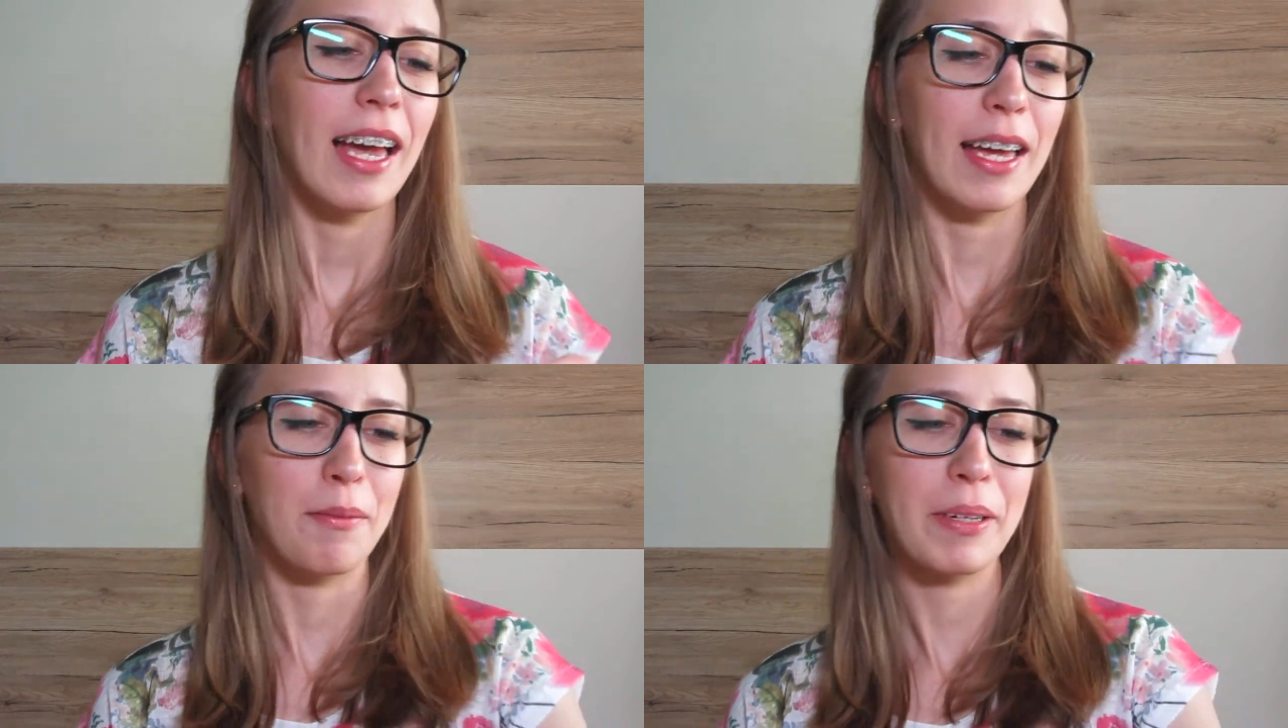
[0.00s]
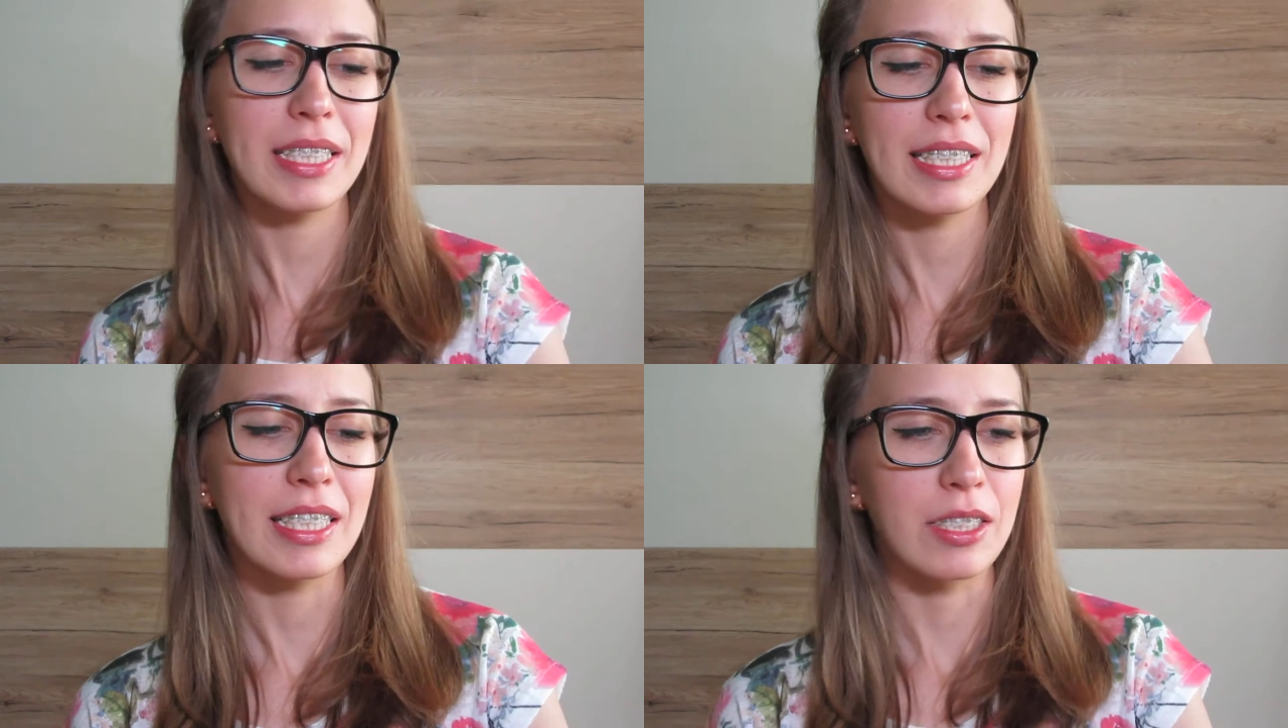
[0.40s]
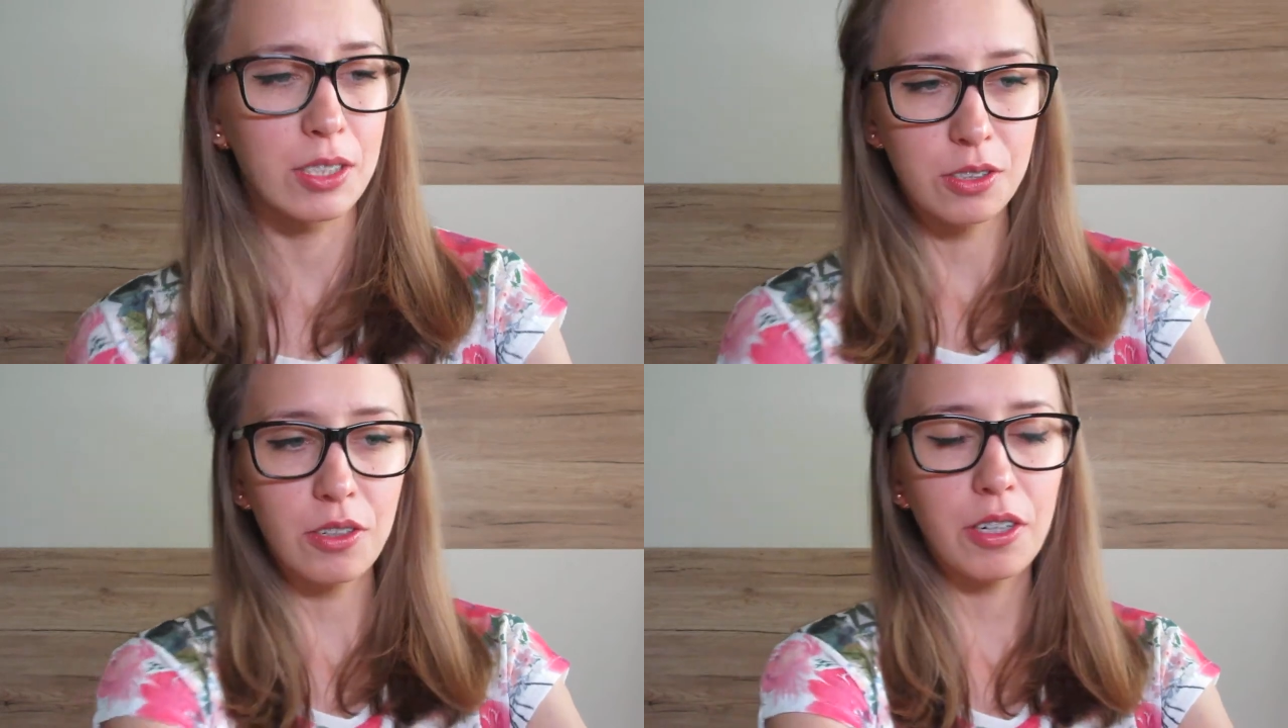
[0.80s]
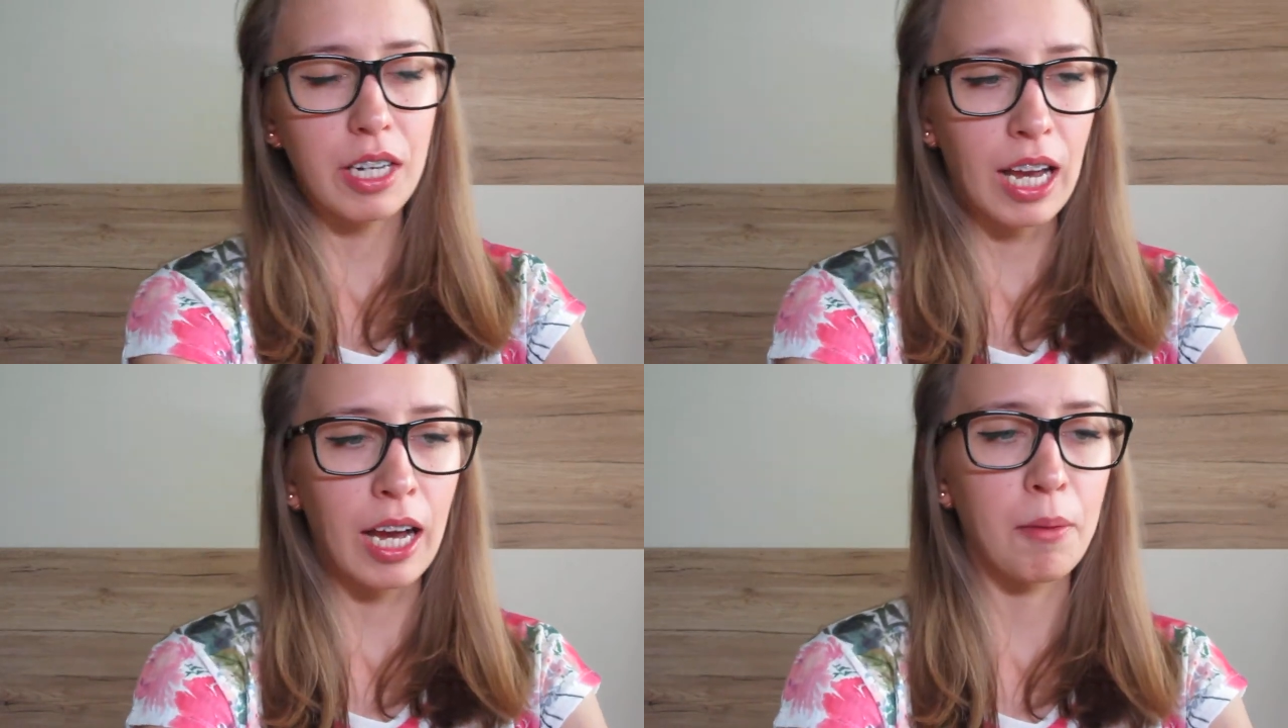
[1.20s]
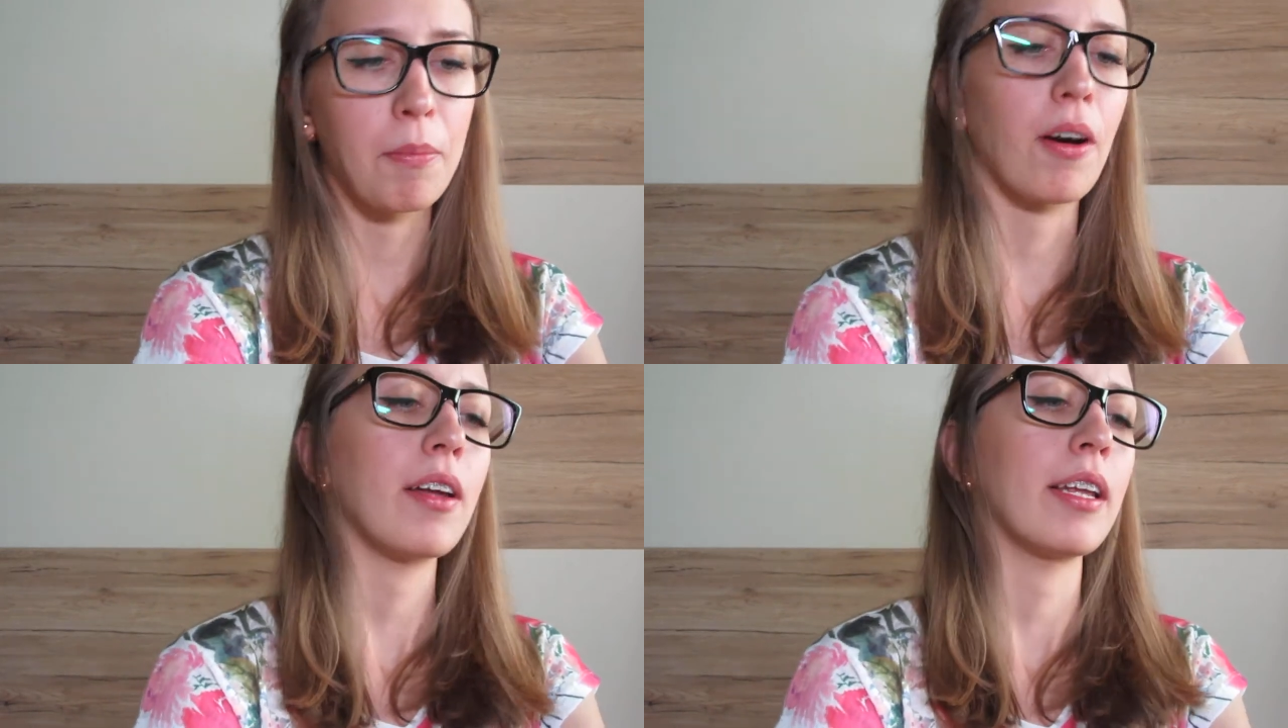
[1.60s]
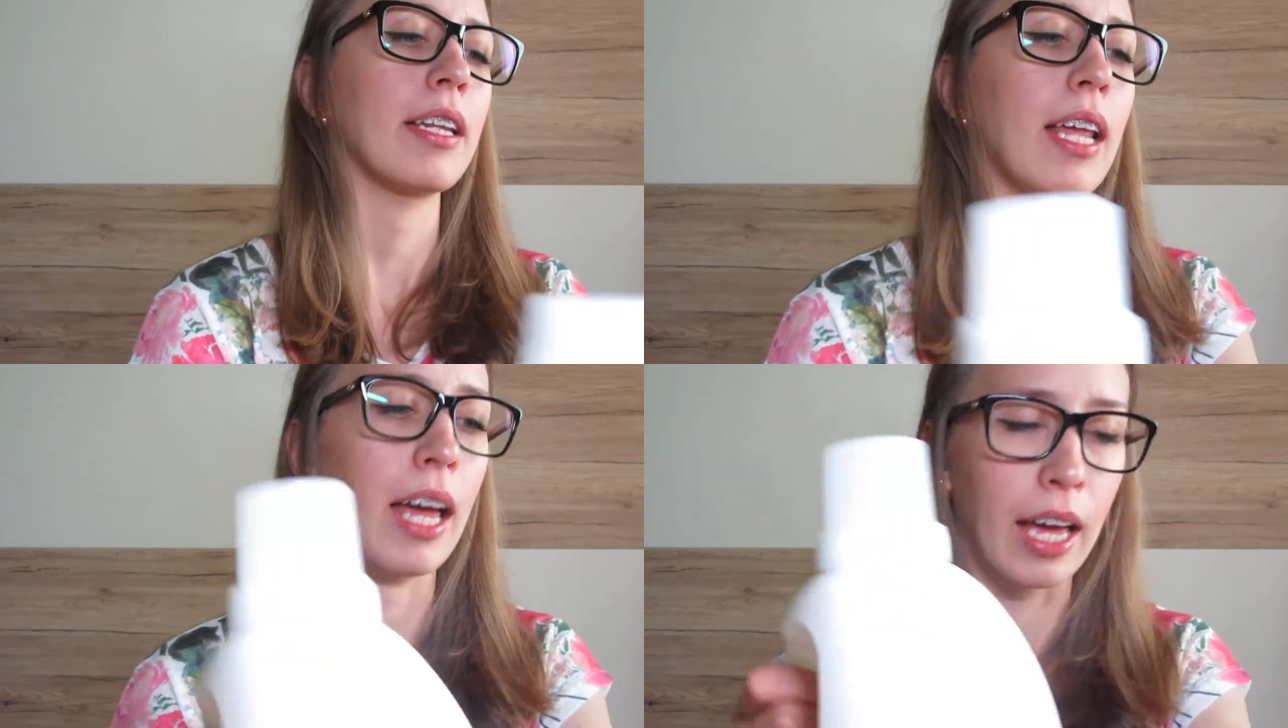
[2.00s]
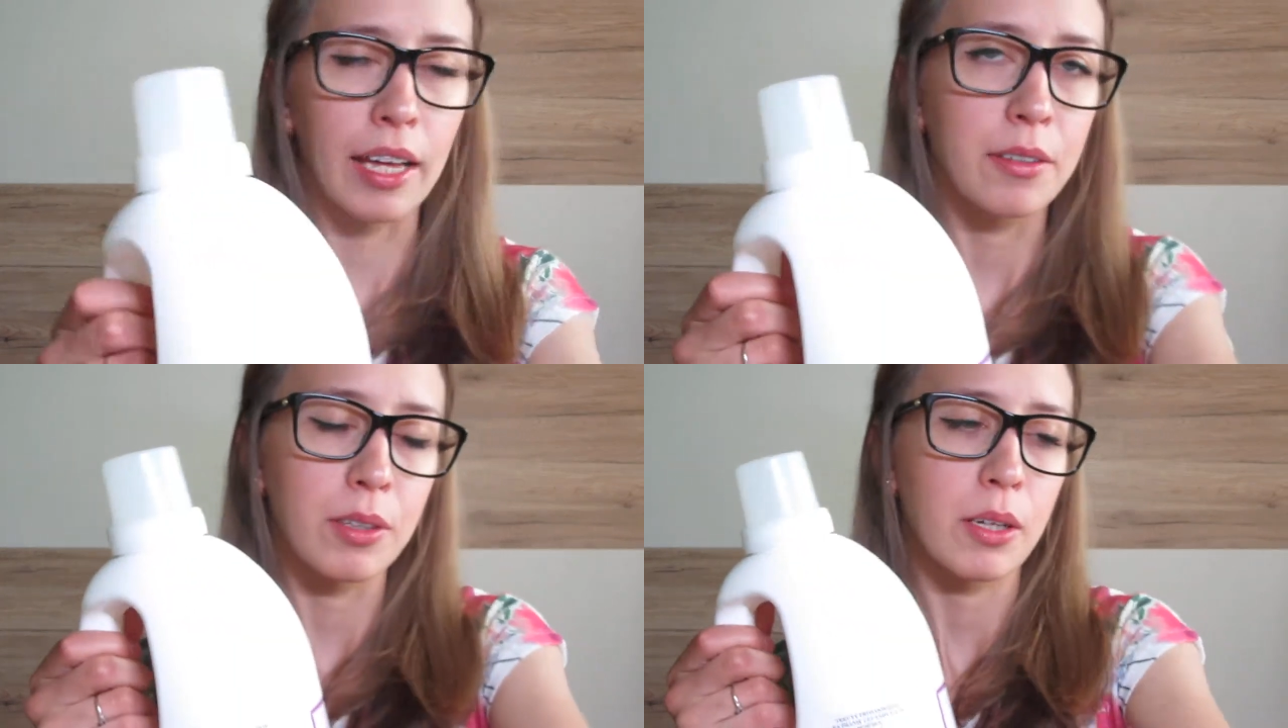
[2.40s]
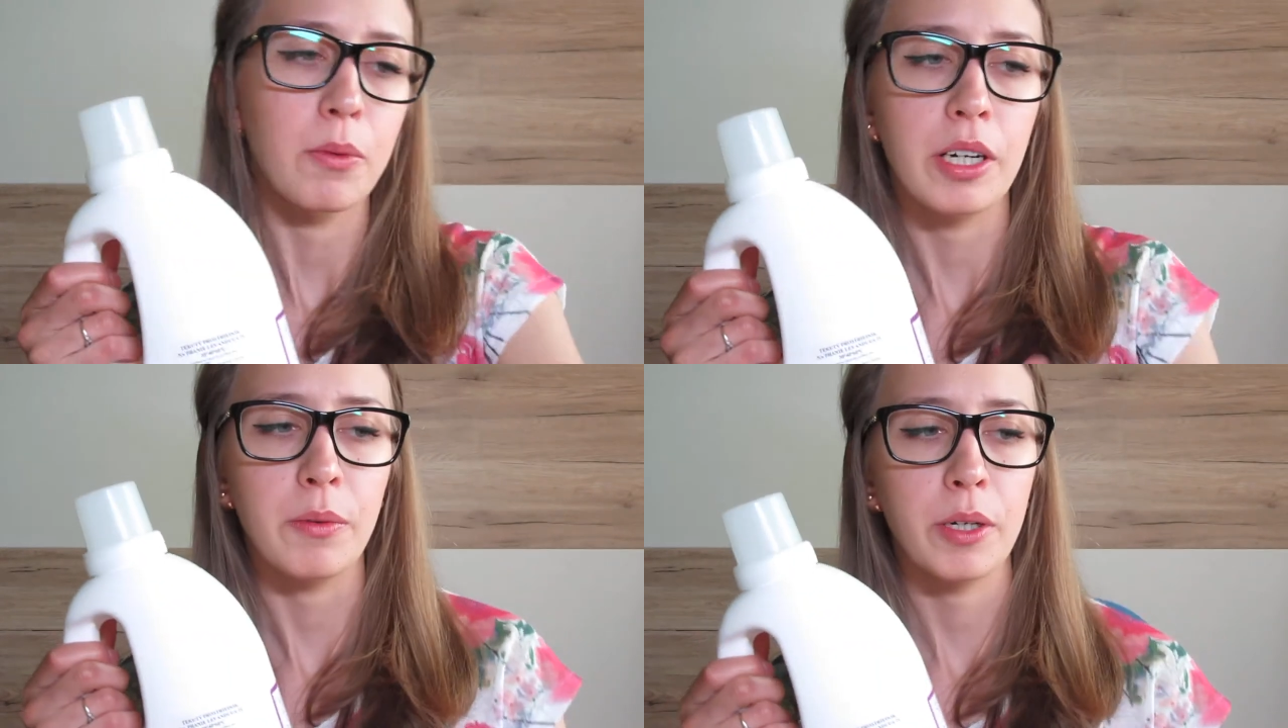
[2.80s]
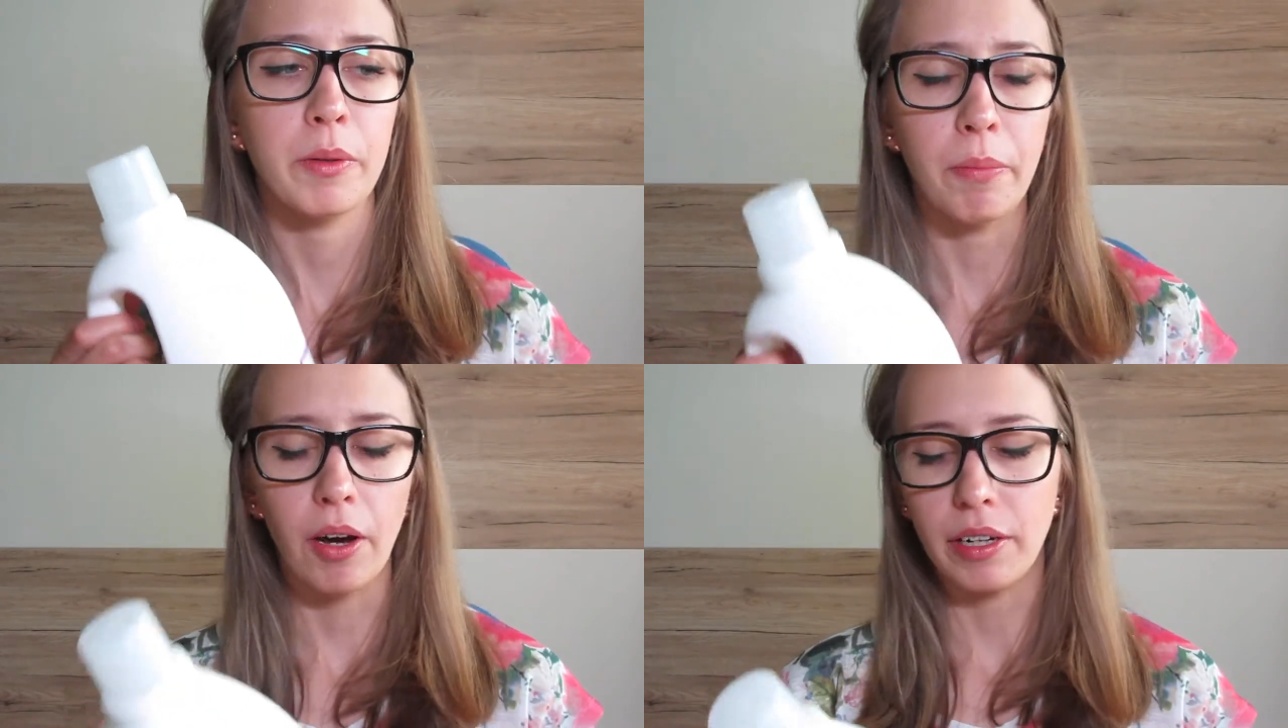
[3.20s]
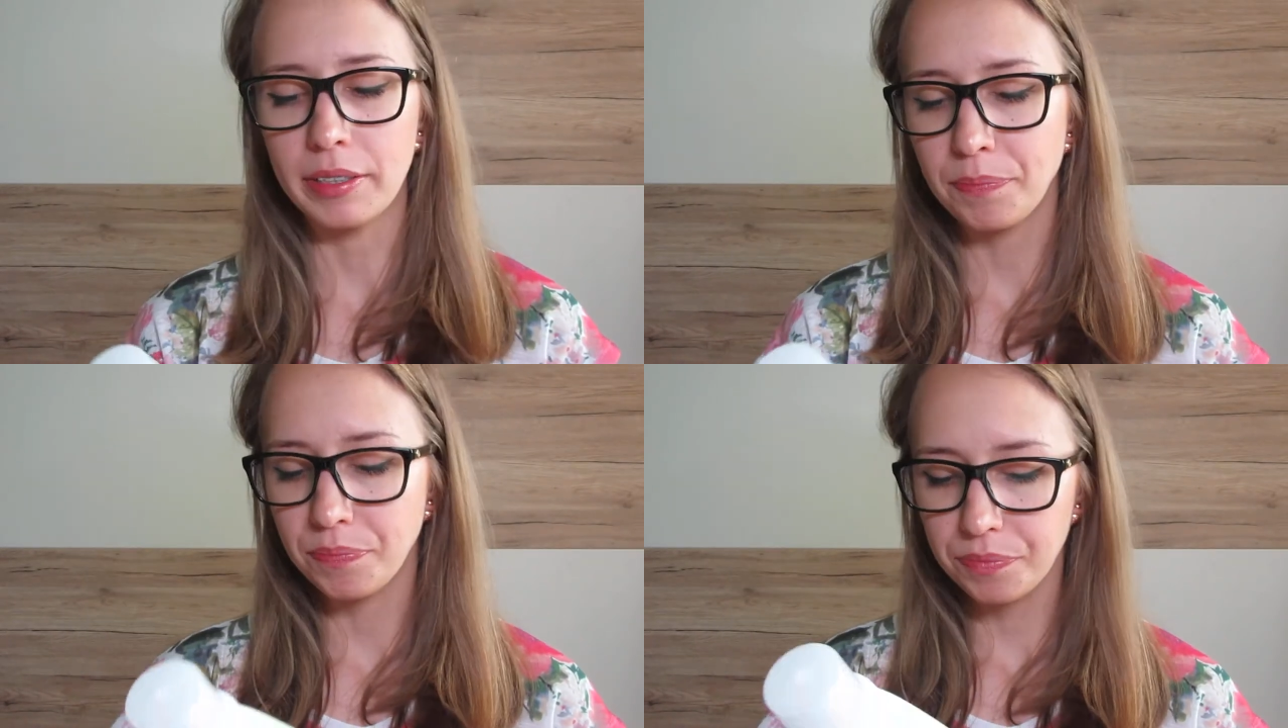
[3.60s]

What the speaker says: And basically the store I bought it at, like where we bought it,